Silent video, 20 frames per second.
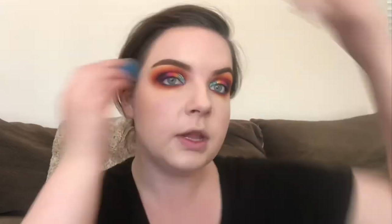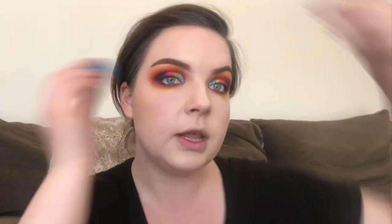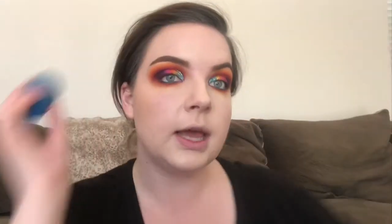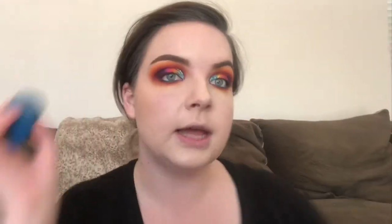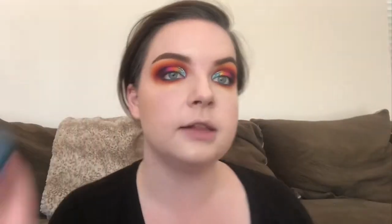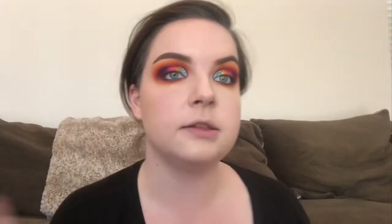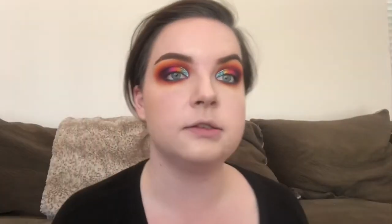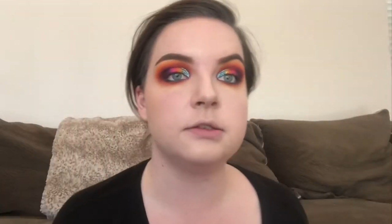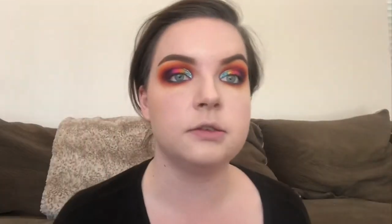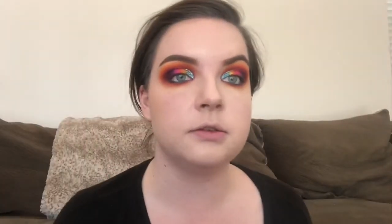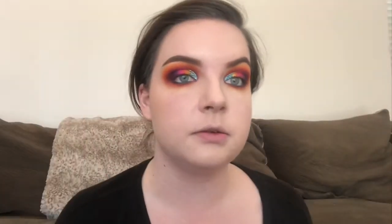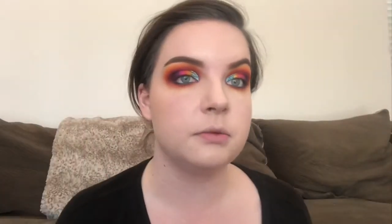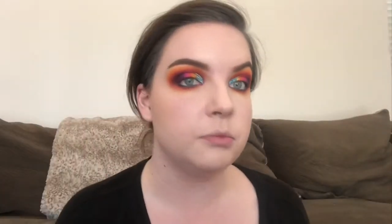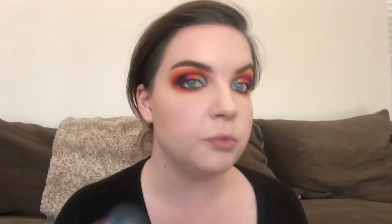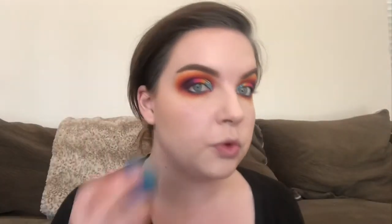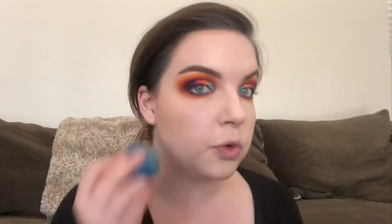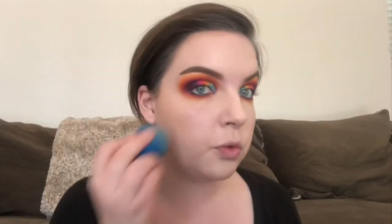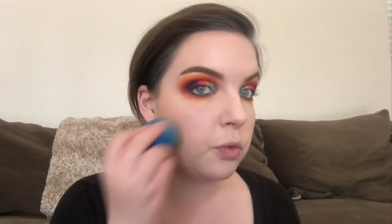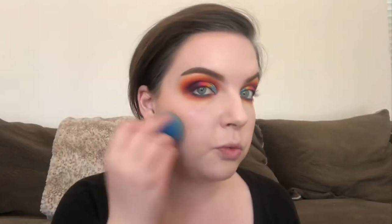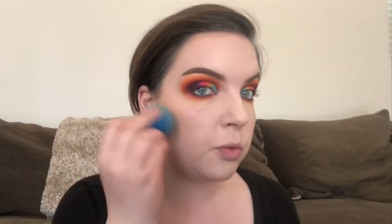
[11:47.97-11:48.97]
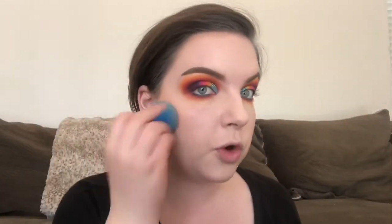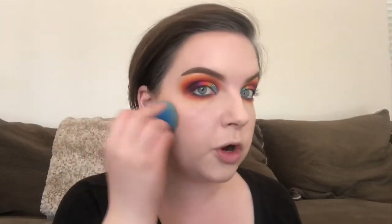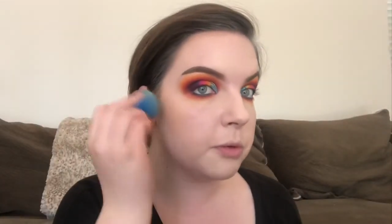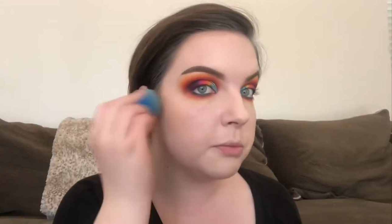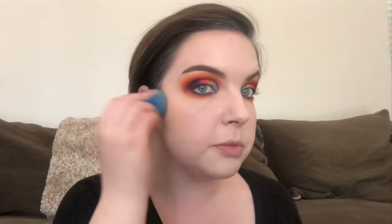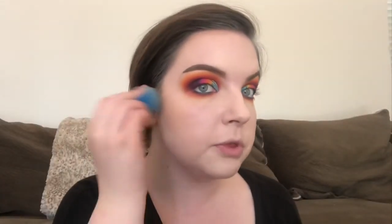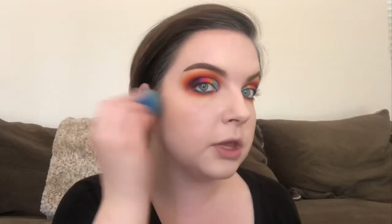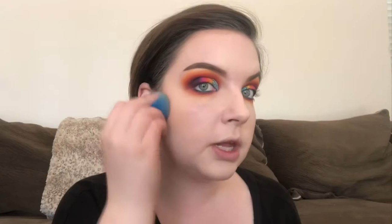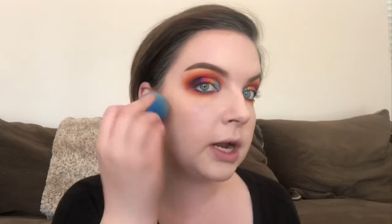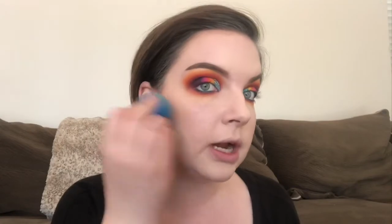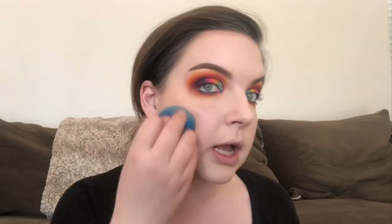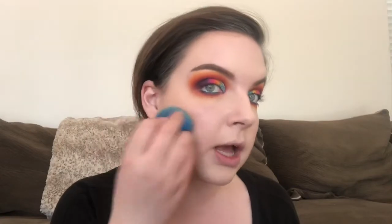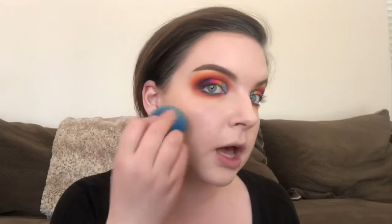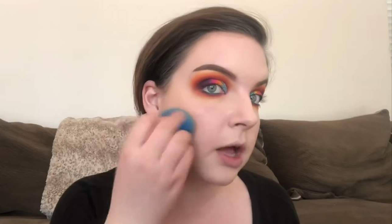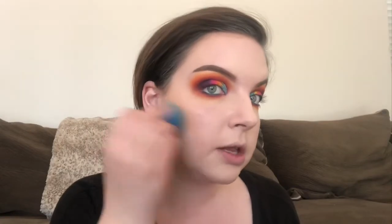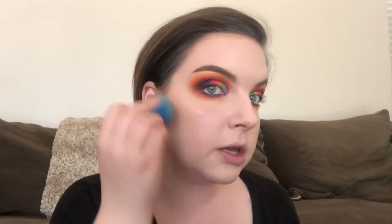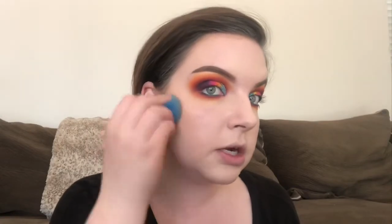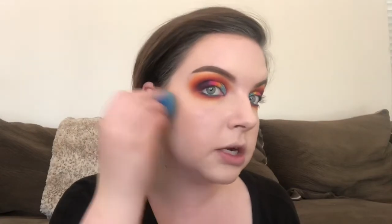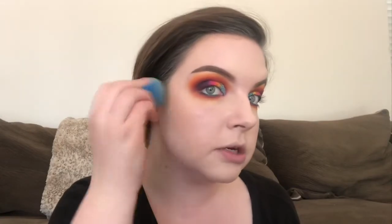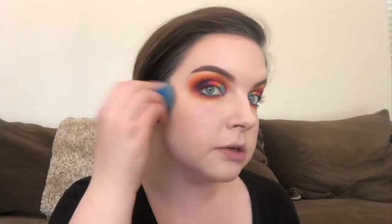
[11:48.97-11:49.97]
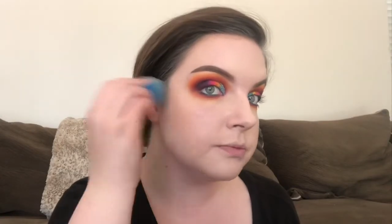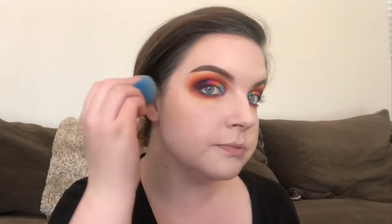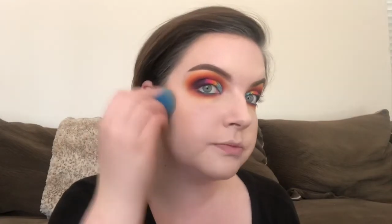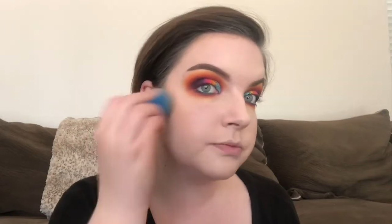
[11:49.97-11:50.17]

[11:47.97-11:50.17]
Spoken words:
add some warmth and color.